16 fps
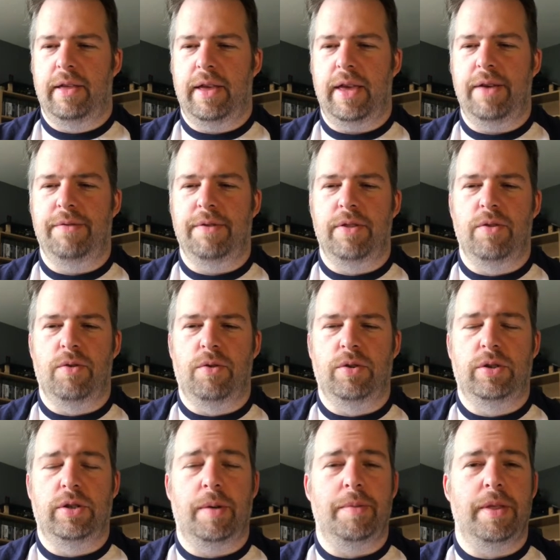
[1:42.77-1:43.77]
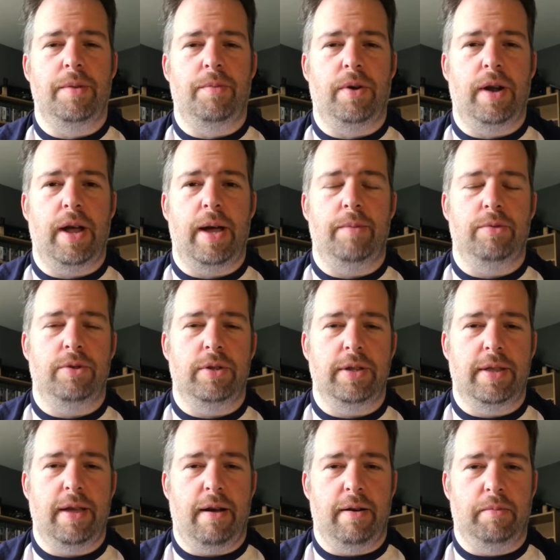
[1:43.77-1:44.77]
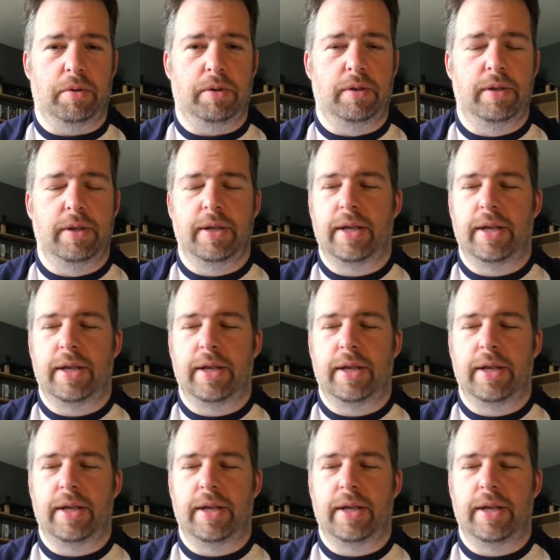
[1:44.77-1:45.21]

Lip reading: even though some of them were absolutely terrible,